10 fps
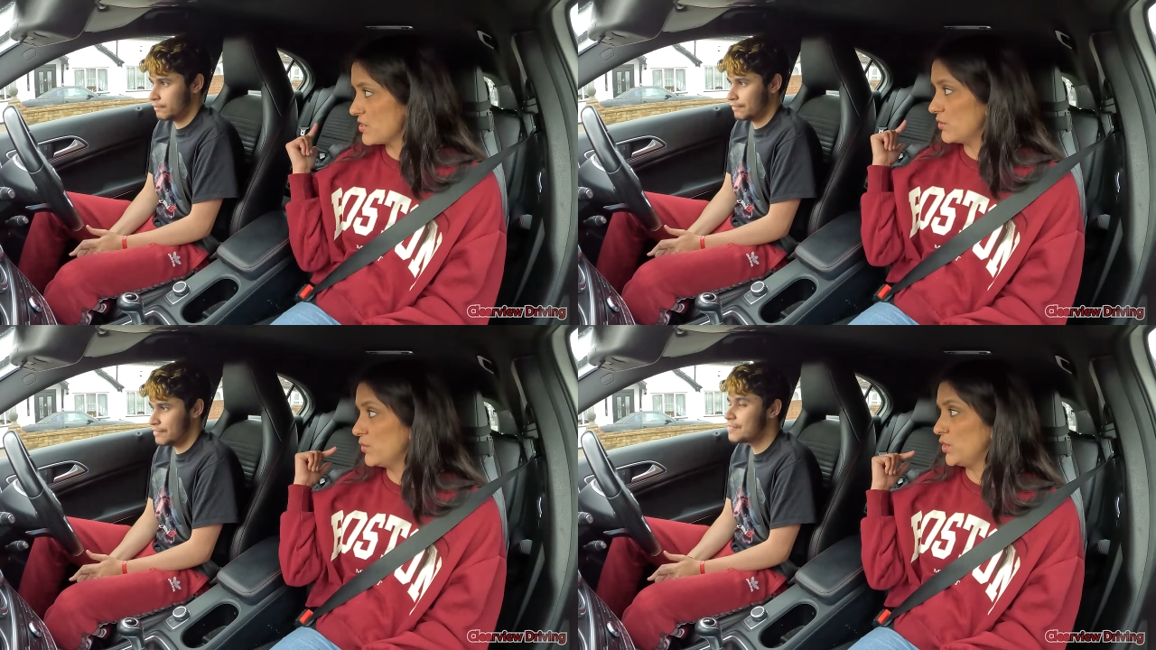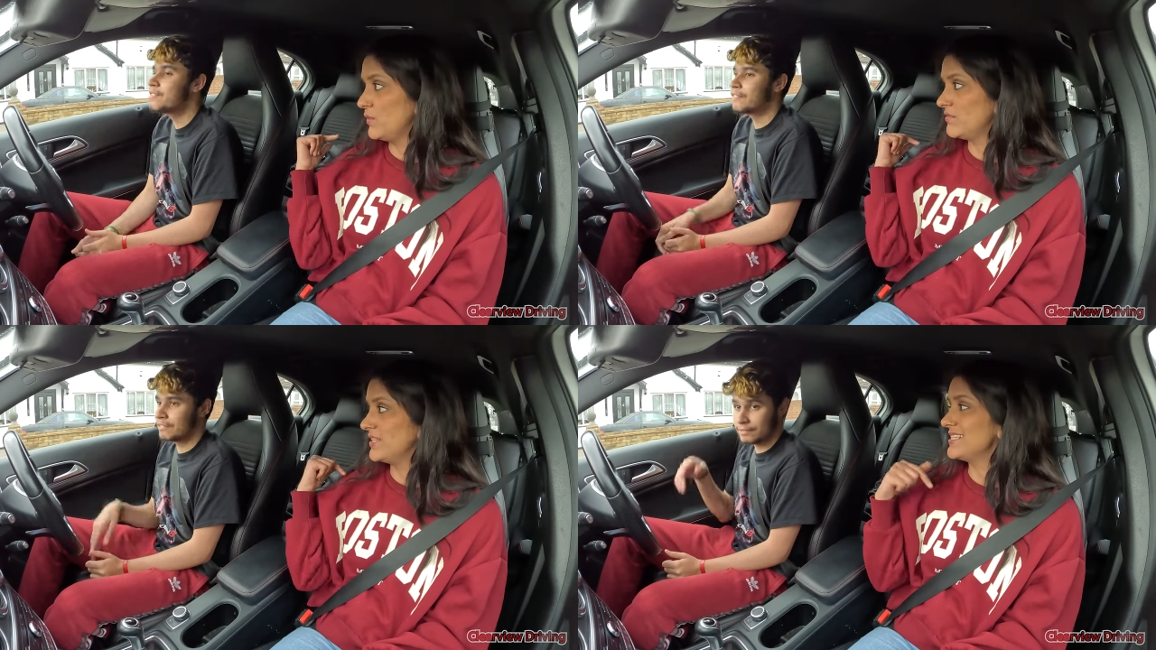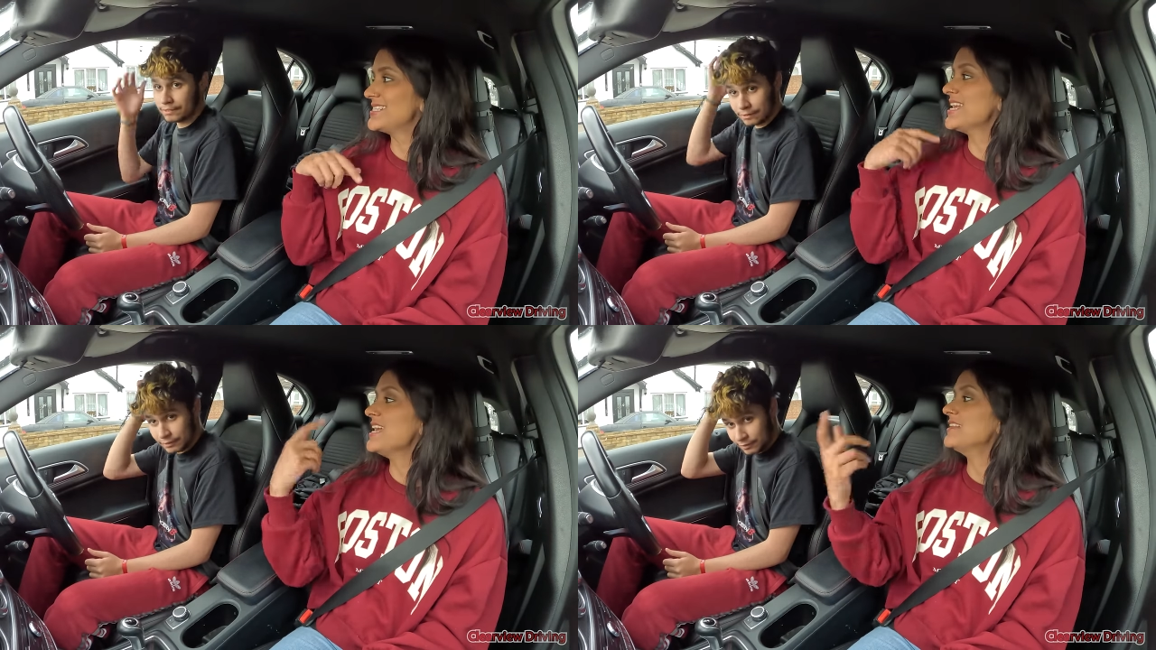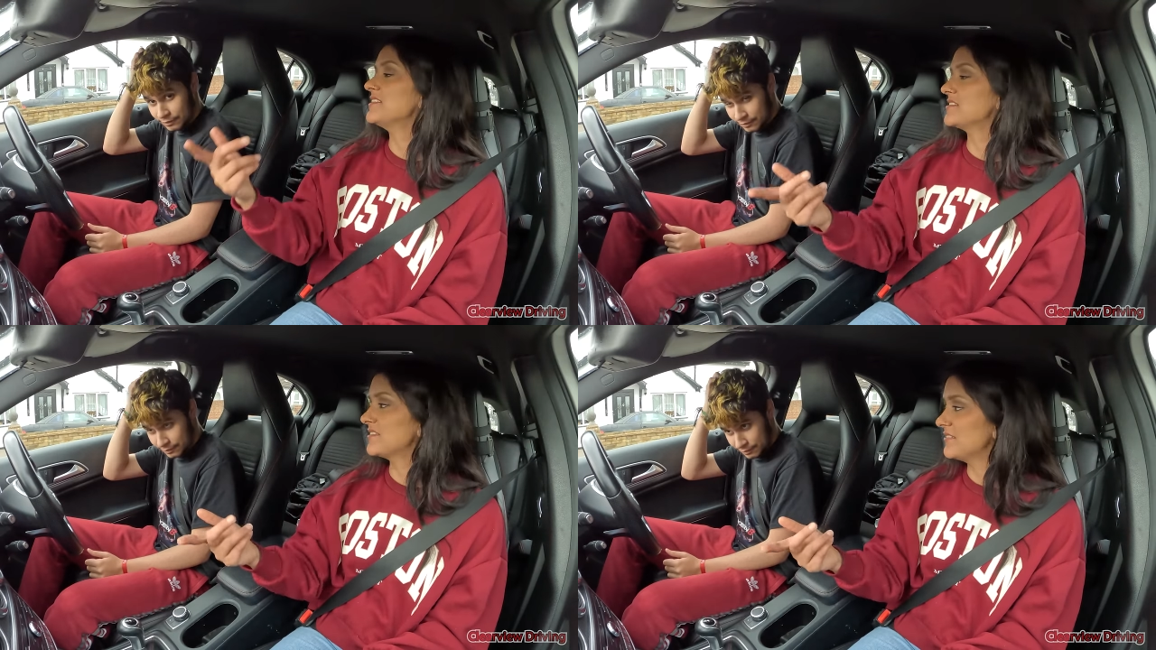Speaker 1: know you even
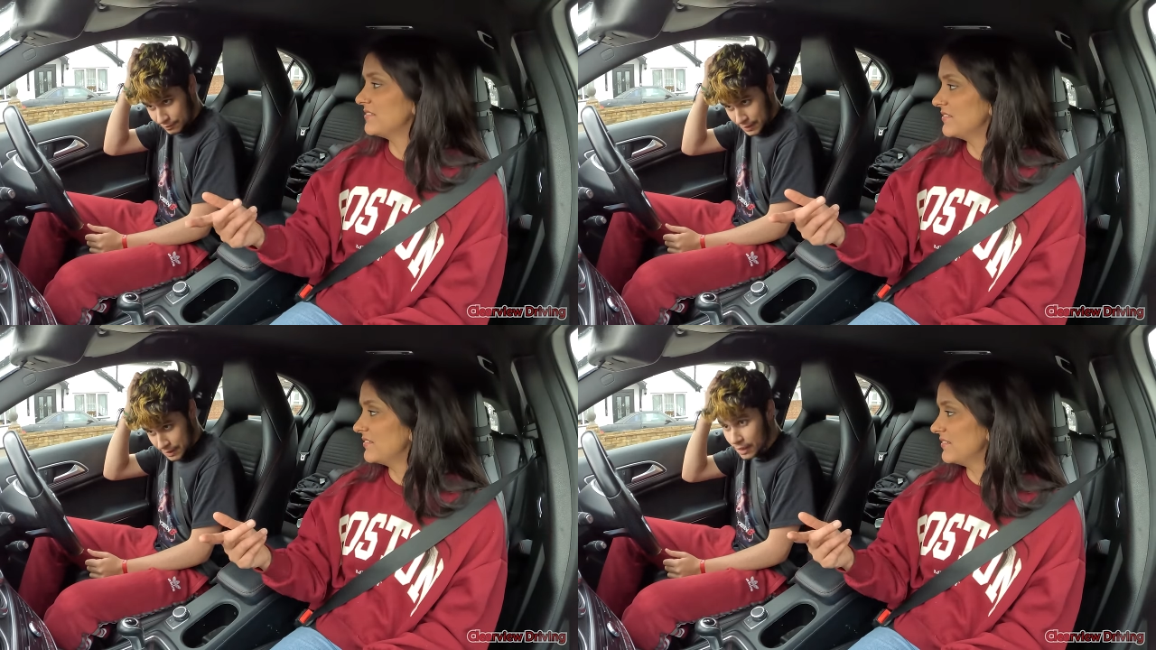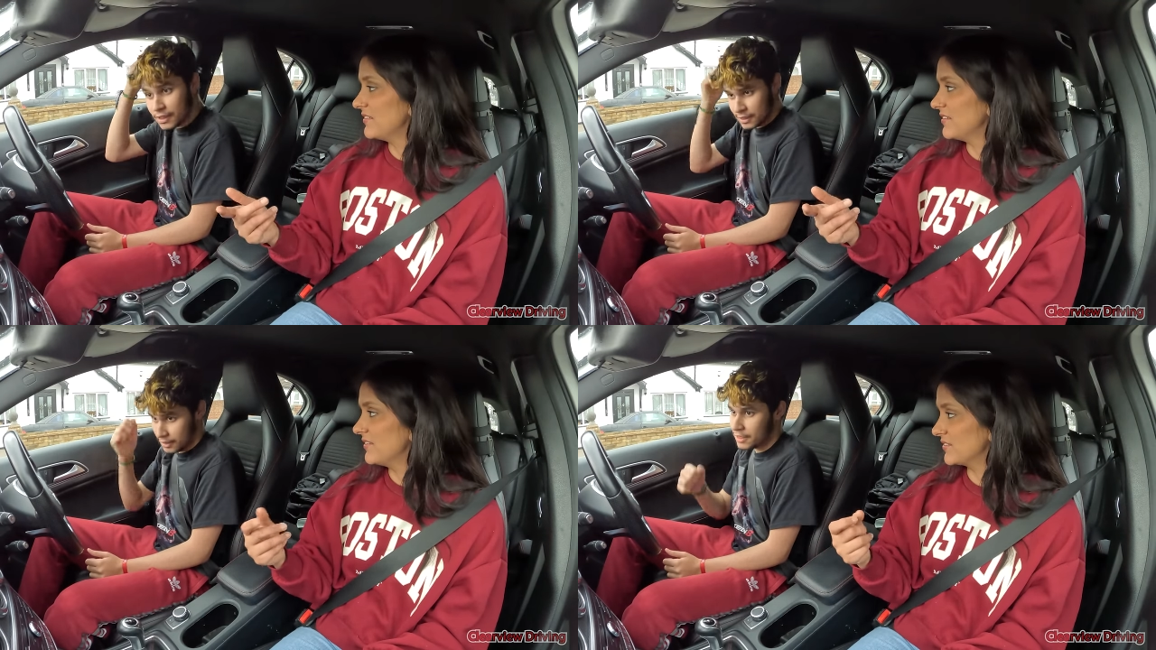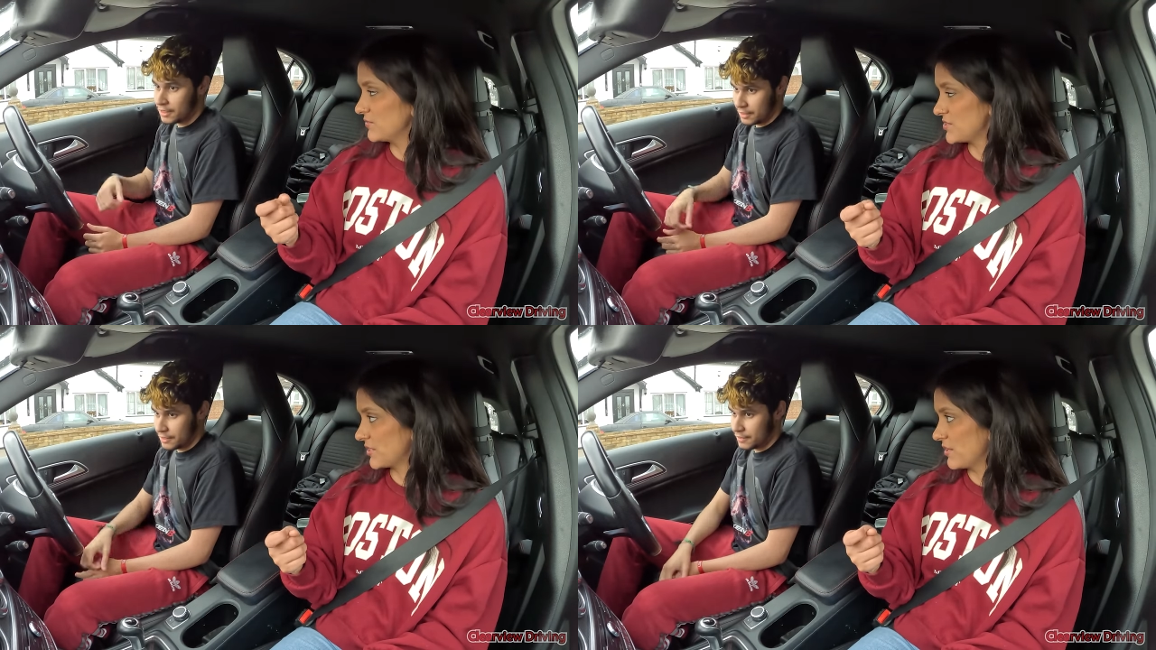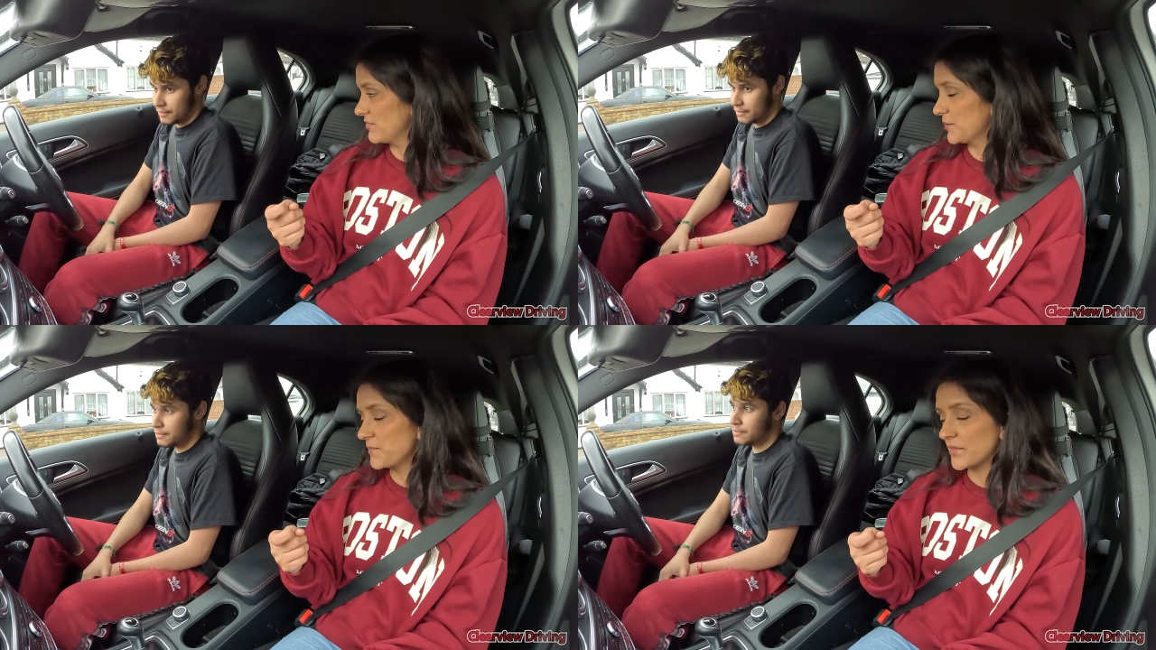intend on switching
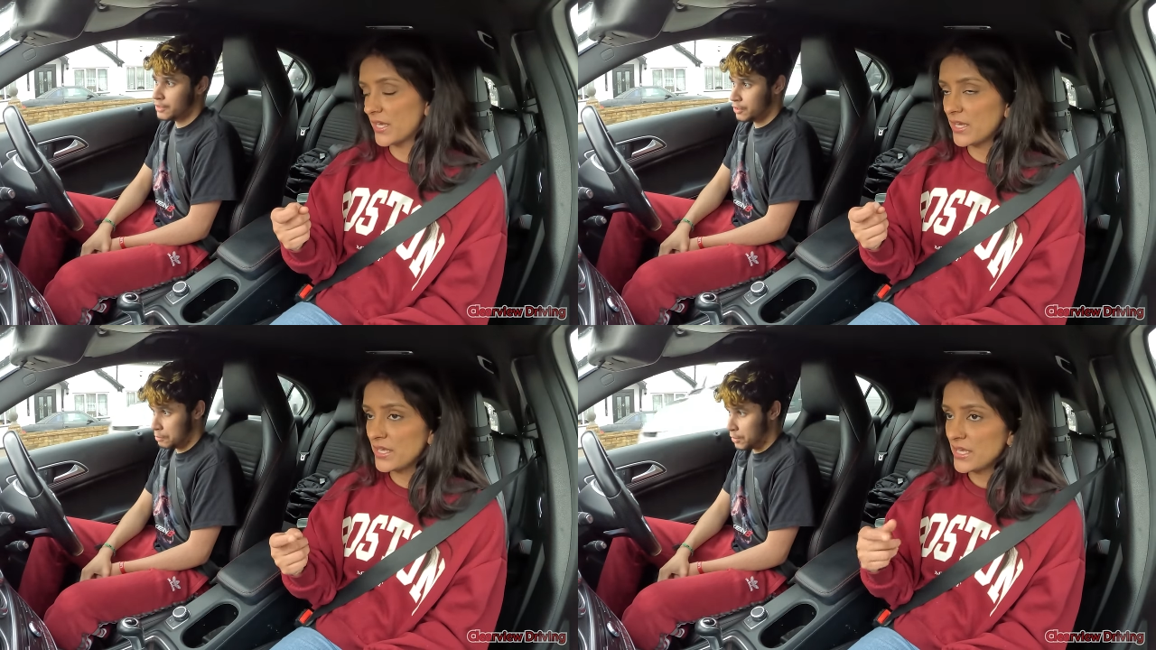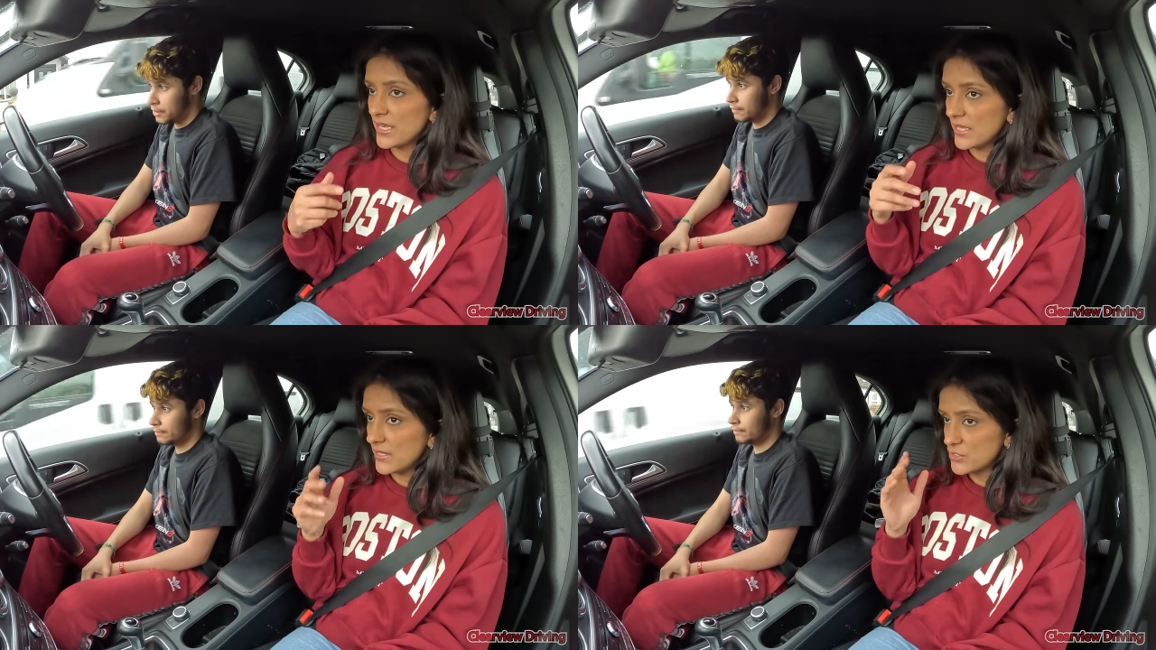over? Okay. Good point.